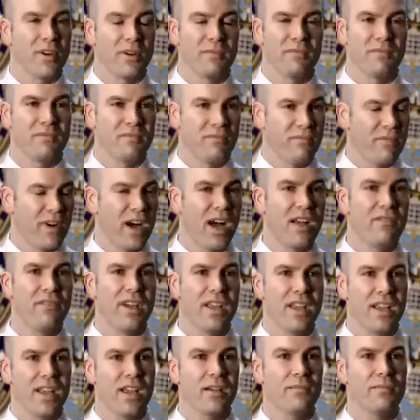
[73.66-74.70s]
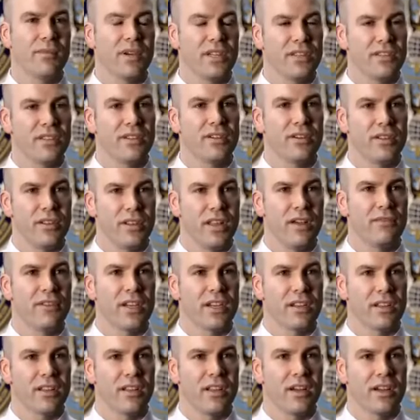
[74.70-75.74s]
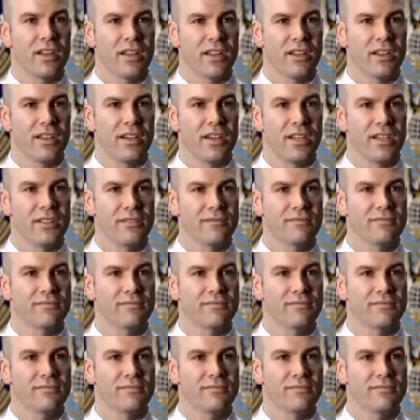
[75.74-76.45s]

from 5 a.m. until 11 o'clock at night.